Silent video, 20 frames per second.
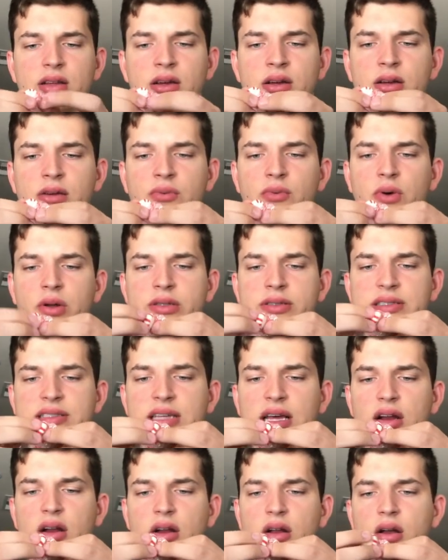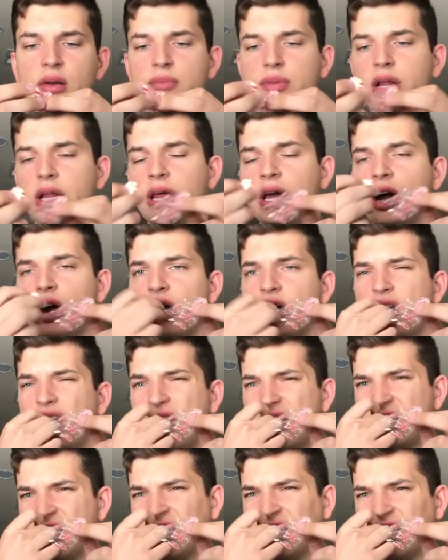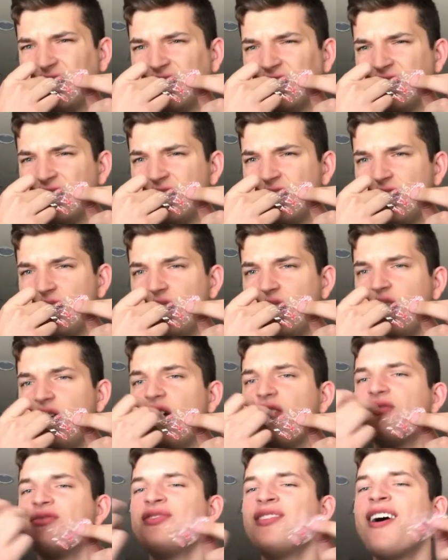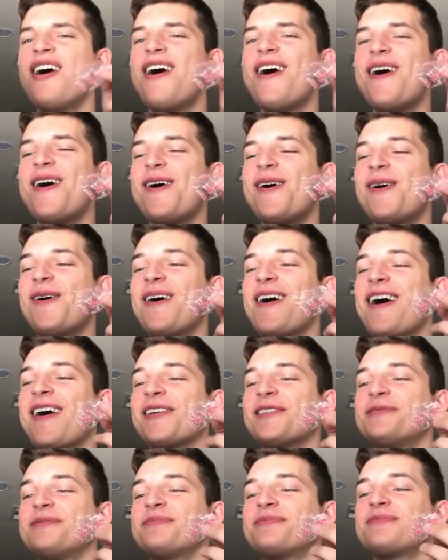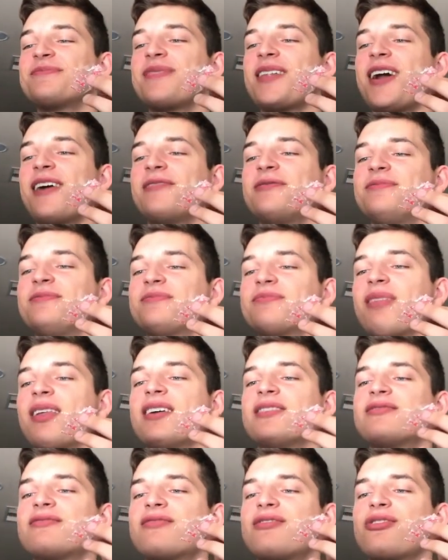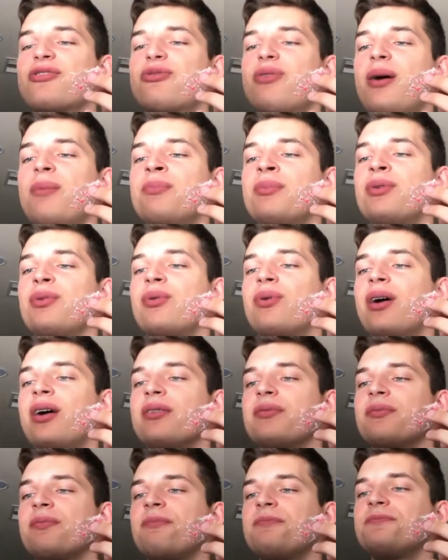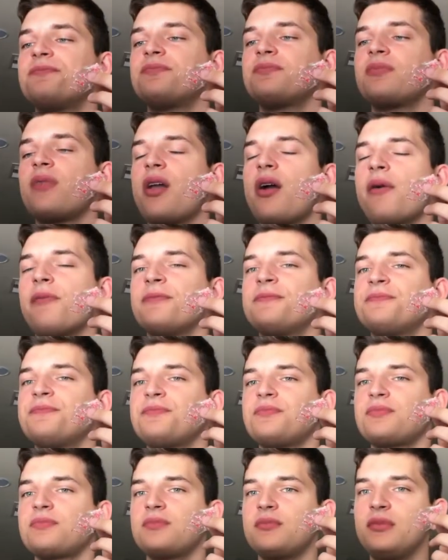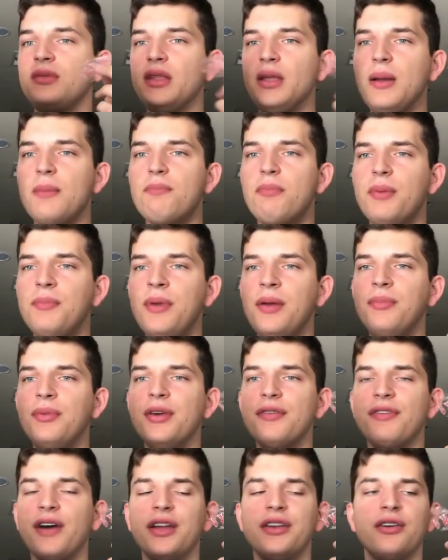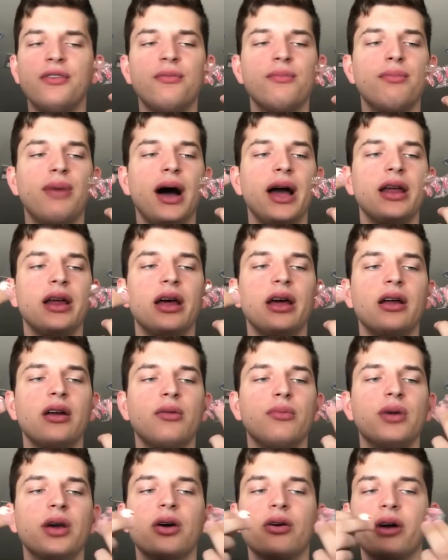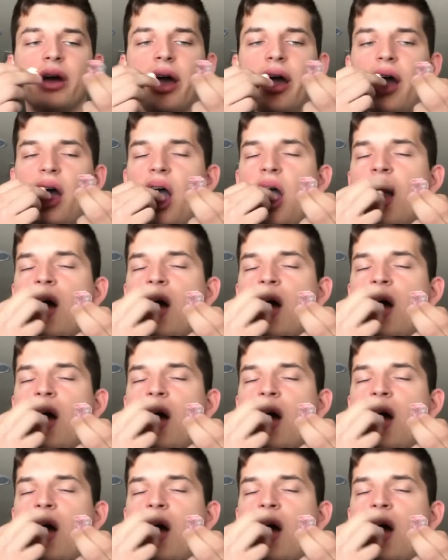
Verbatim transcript: the ones that are completely hard. No! It's the crumble one. But maybe if I don't bite it, it'll be okay.